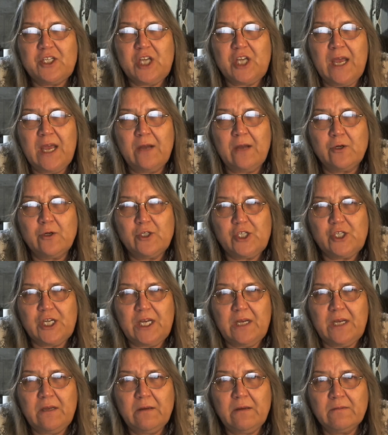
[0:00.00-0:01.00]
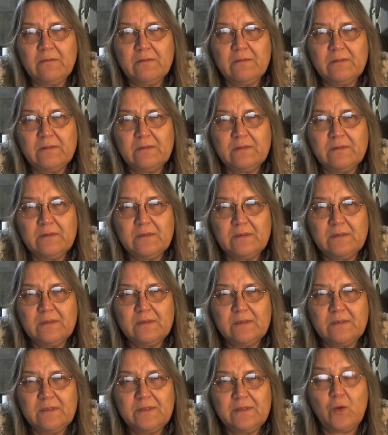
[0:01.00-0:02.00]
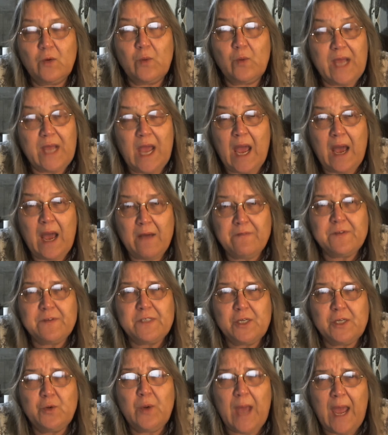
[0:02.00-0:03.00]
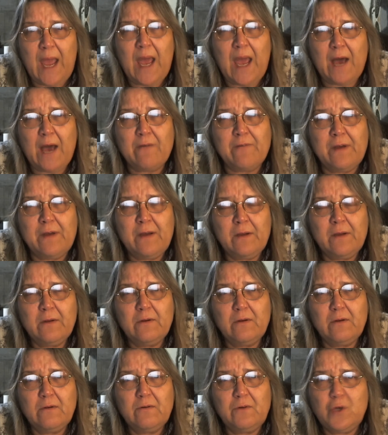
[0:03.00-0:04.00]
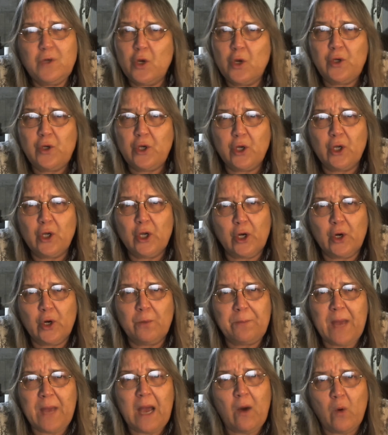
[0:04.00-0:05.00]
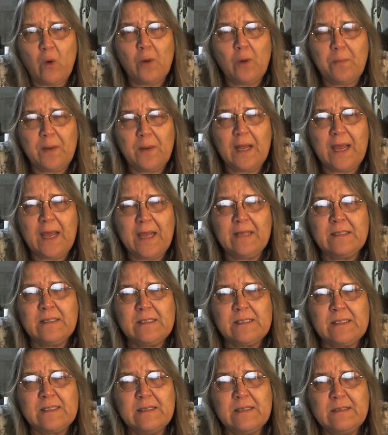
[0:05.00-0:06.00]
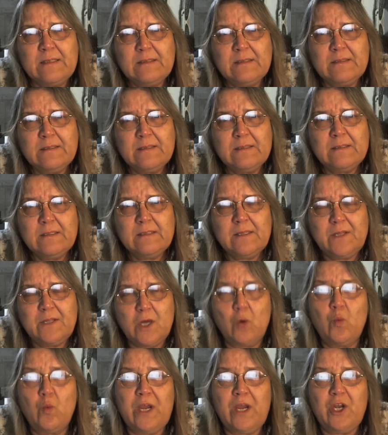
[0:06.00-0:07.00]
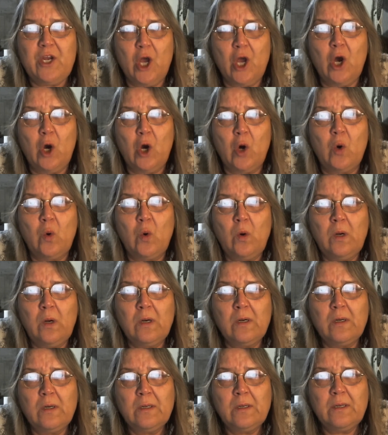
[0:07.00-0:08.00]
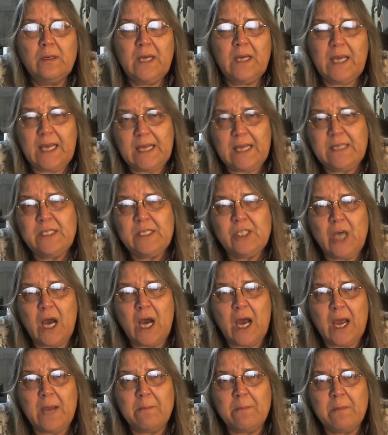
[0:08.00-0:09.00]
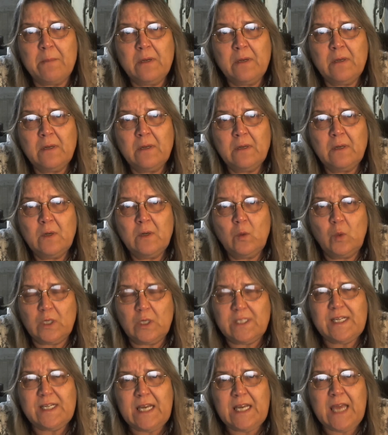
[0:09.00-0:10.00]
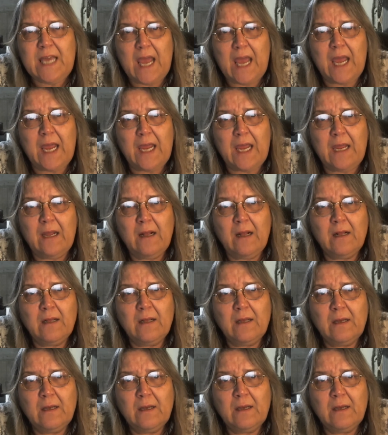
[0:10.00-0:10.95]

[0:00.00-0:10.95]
much energy that we have to have nuclear power plants that we know in time will decay